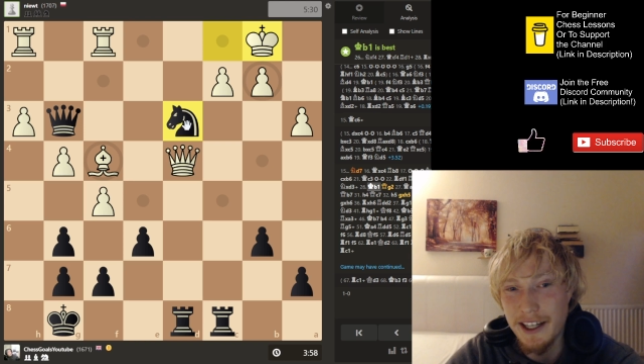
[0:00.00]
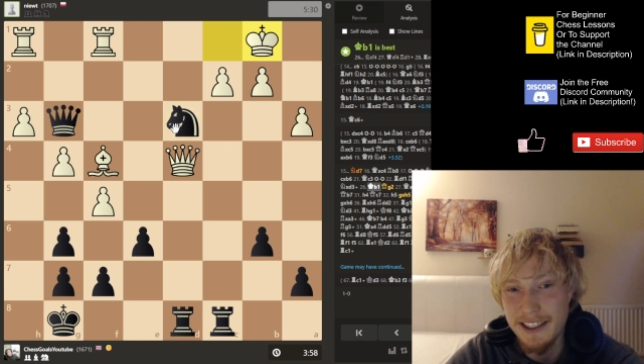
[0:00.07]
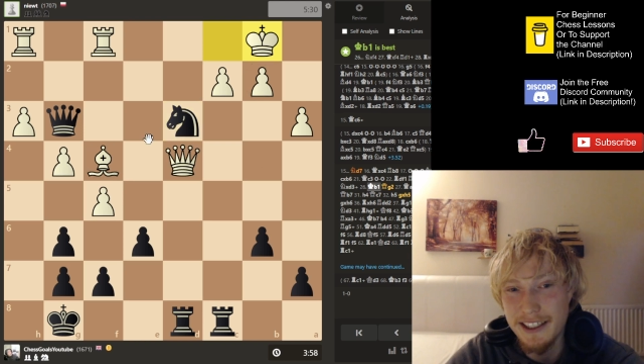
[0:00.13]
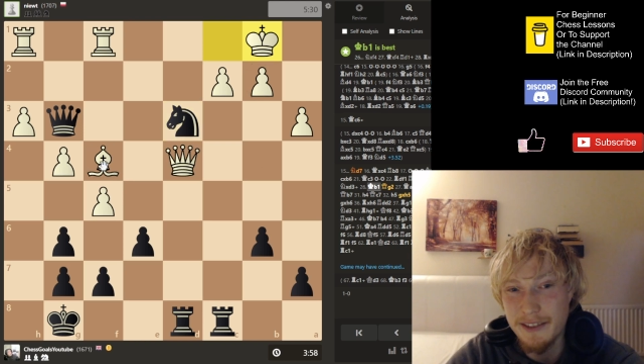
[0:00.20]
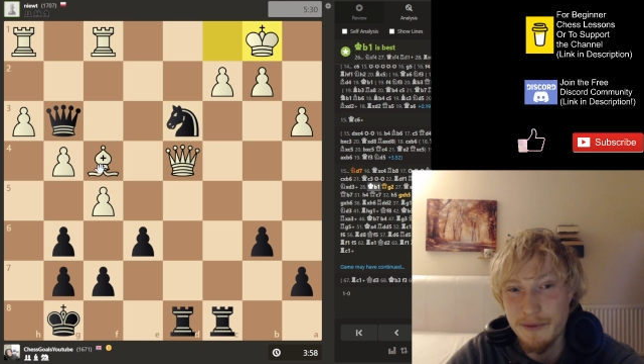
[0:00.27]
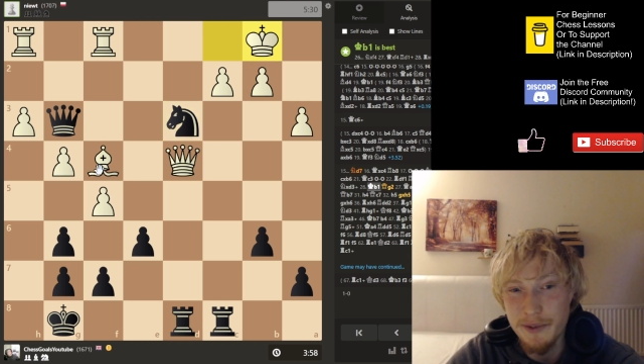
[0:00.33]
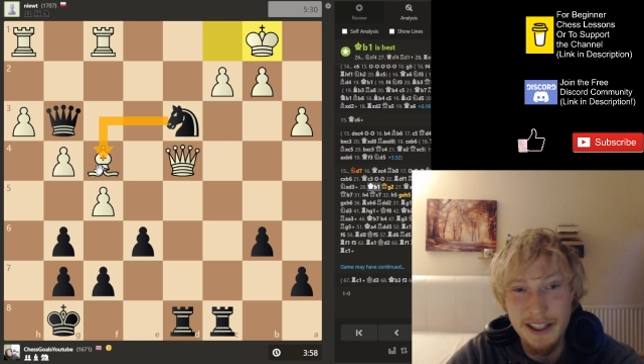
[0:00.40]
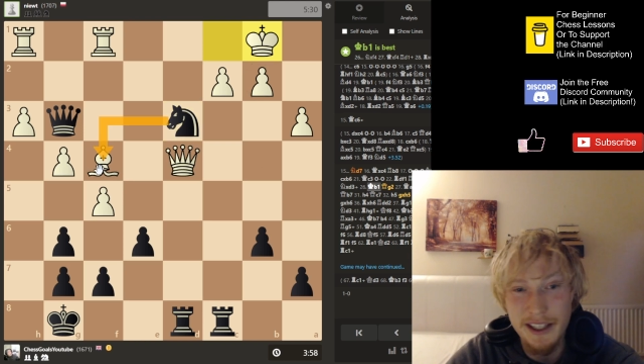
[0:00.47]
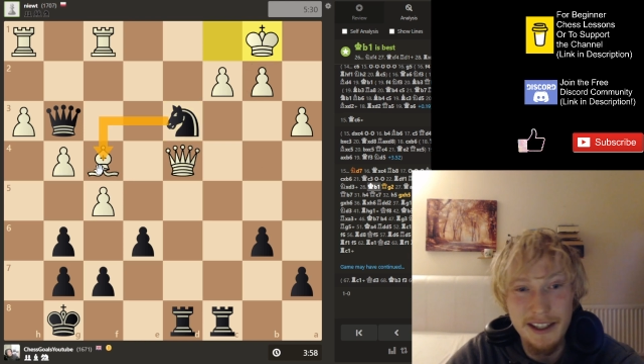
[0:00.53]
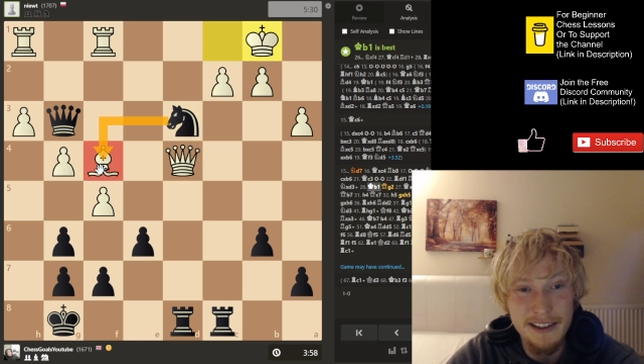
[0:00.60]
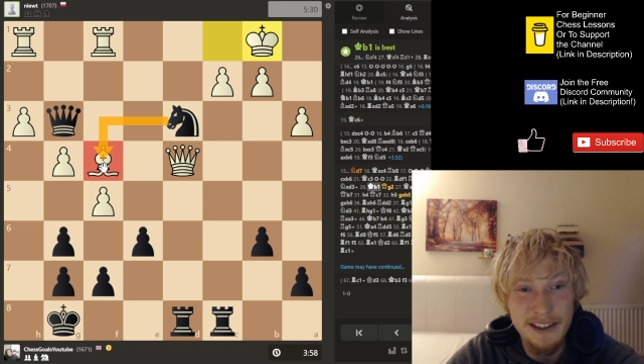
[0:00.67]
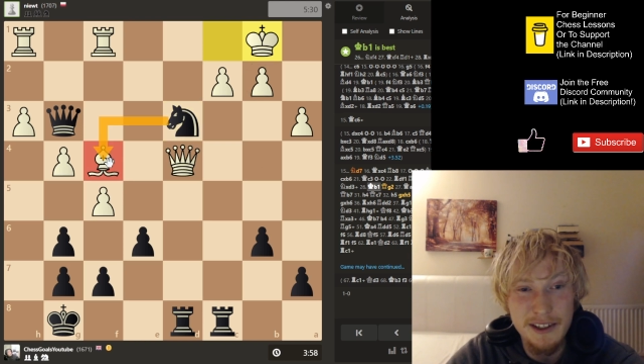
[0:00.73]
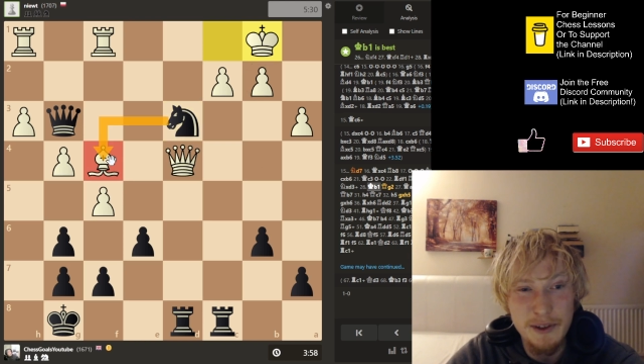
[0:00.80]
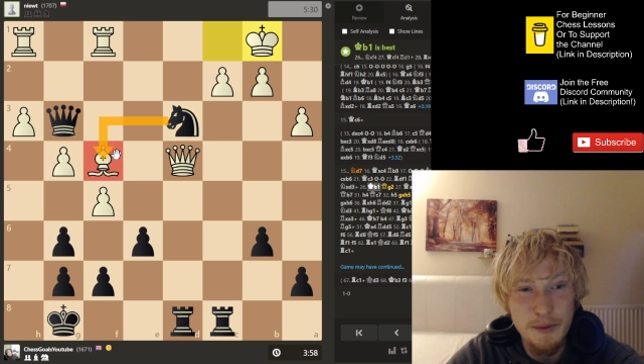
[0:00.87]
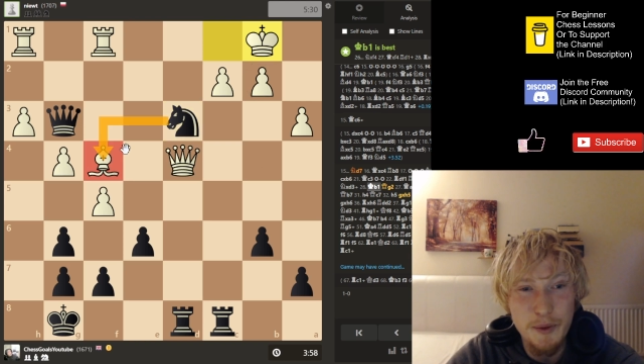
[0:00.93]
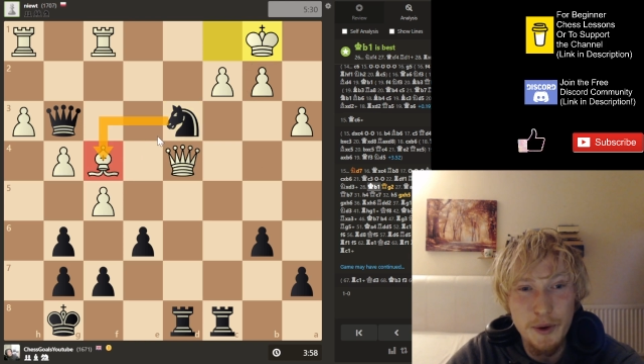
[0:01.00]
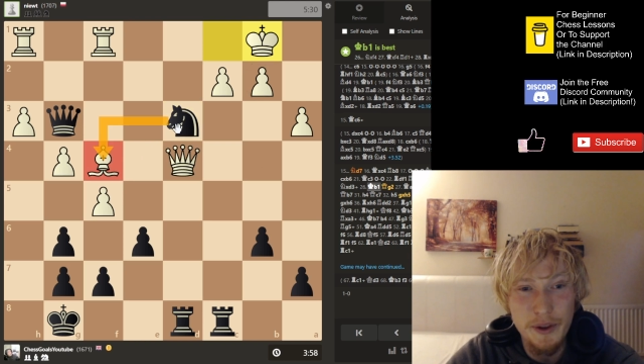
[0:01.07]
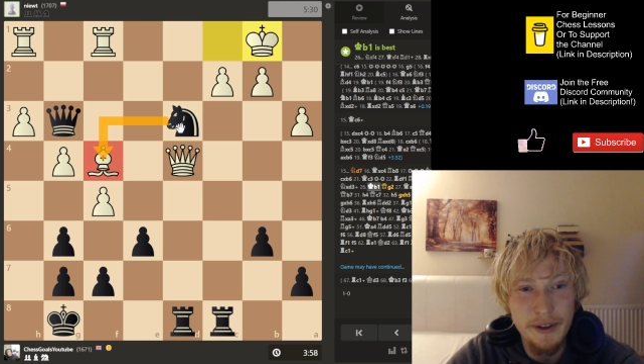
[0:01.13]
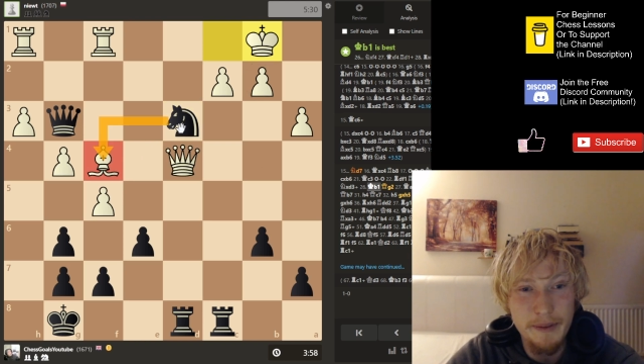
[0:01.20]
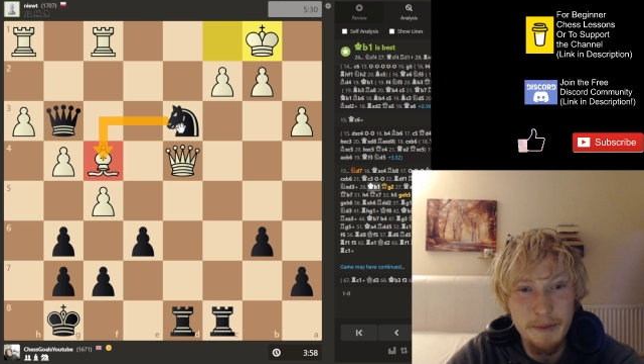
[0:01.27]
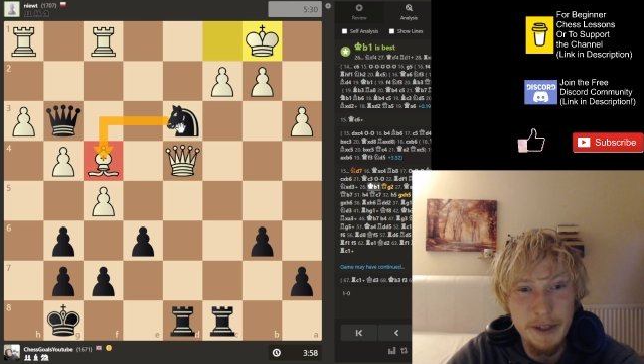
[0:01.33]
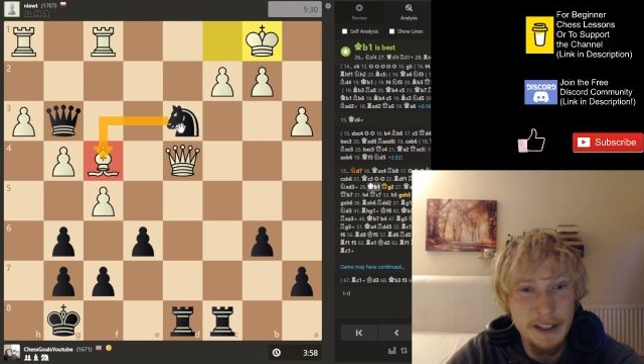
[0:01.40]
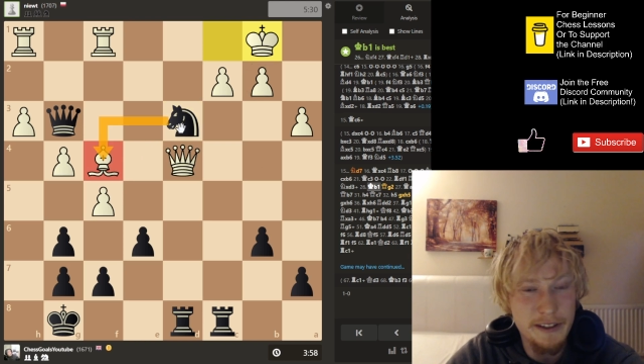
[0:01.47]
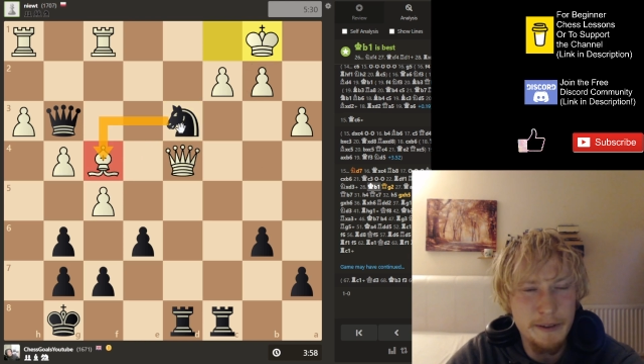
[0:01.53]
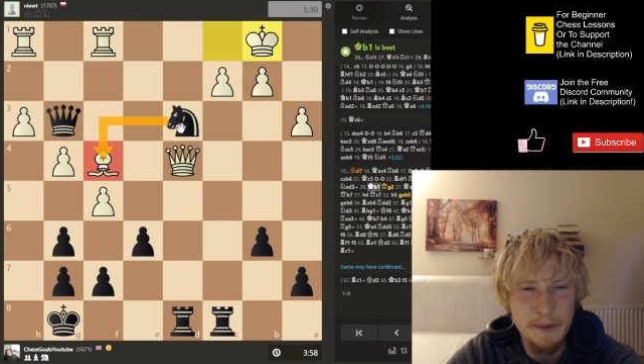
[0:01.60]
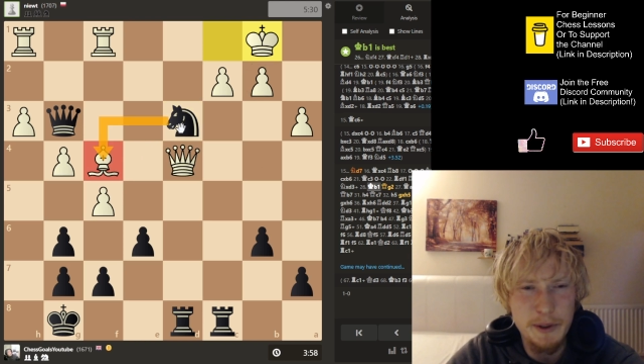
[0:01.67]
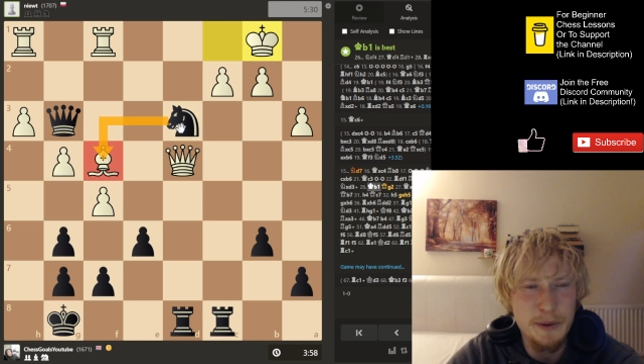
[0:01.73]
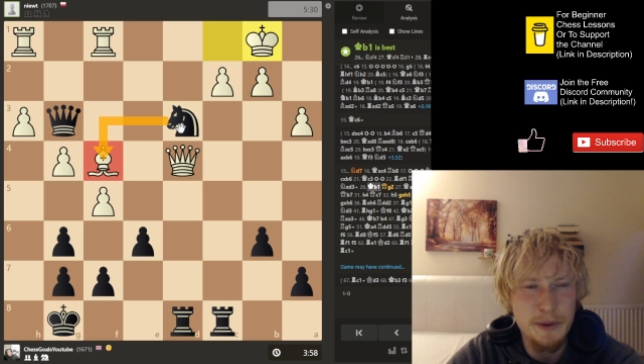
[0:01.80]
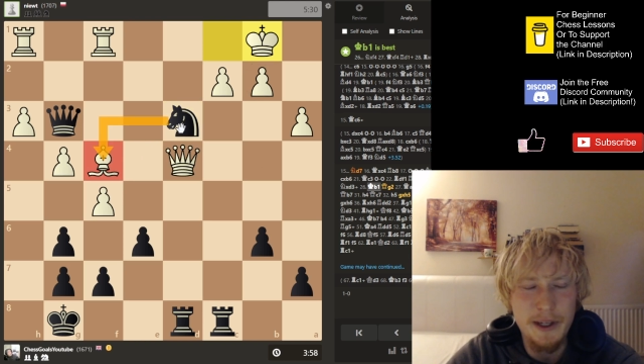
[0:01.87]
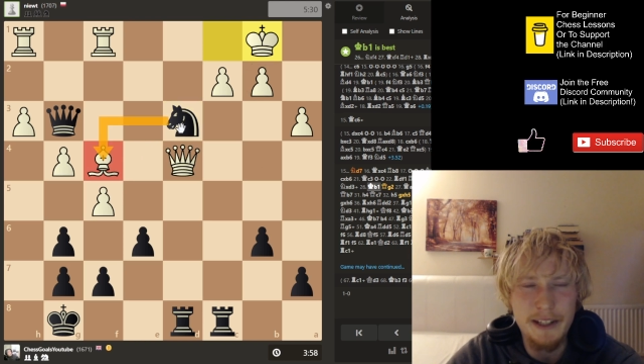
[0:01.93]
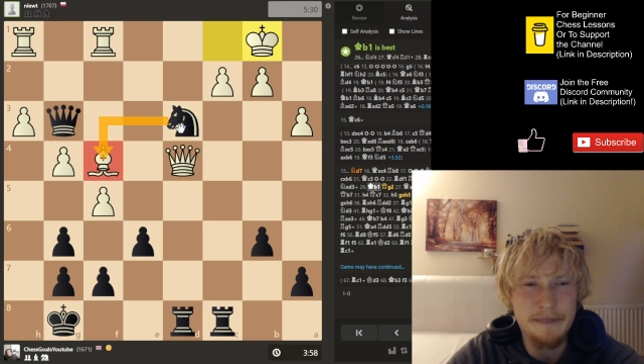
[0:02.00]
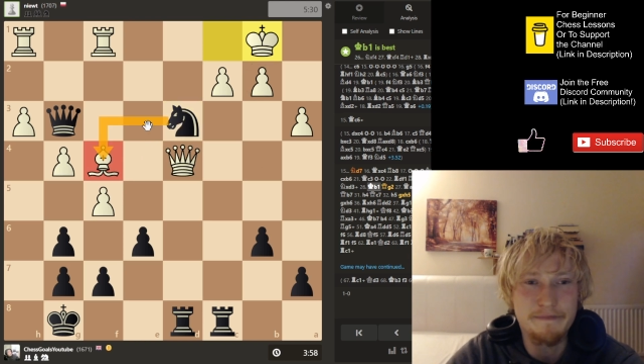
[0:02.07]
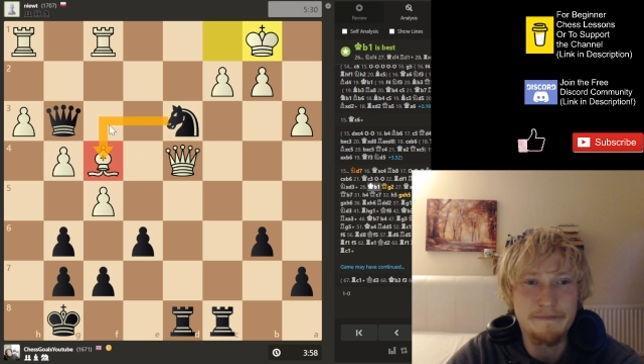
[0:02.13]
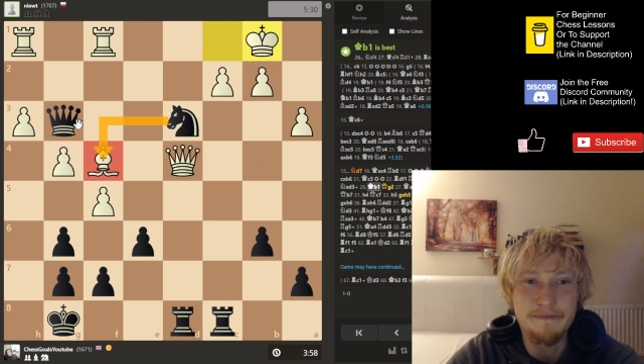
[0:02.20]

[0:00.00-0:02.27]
I didn't realize I just won the bishop as well.